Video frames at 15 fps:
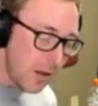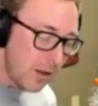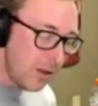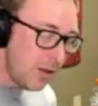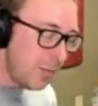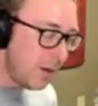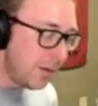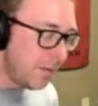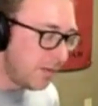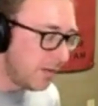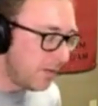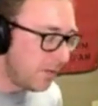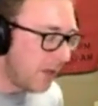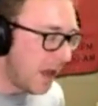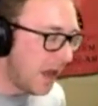The
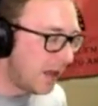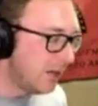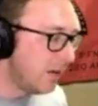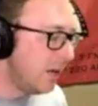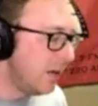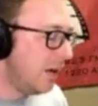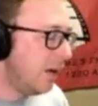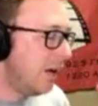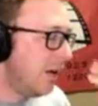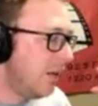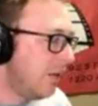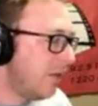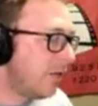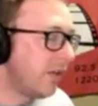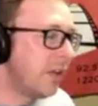benefits of that:
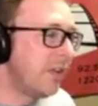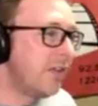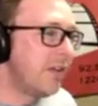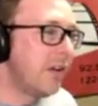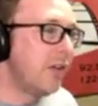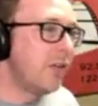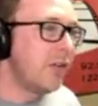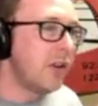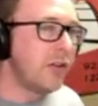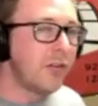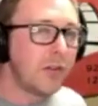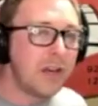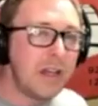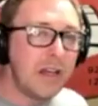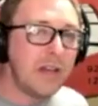the skin cells
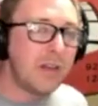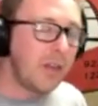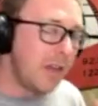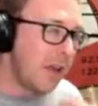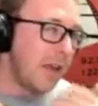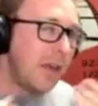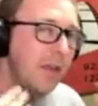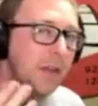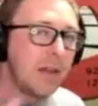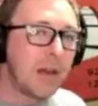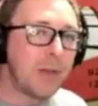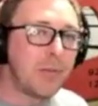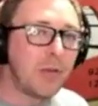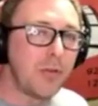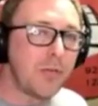underneath, they
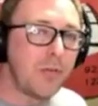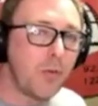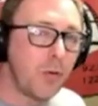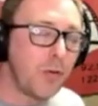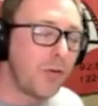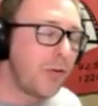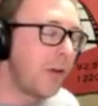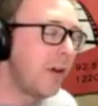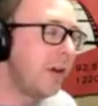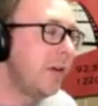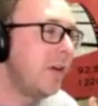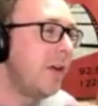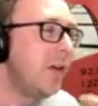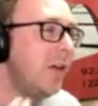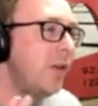come to the forefront,
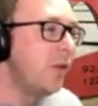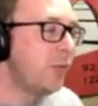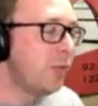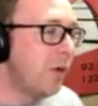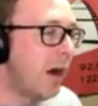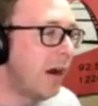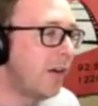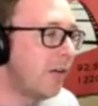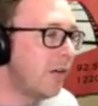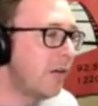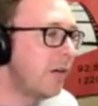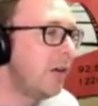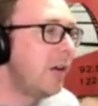they're brighter,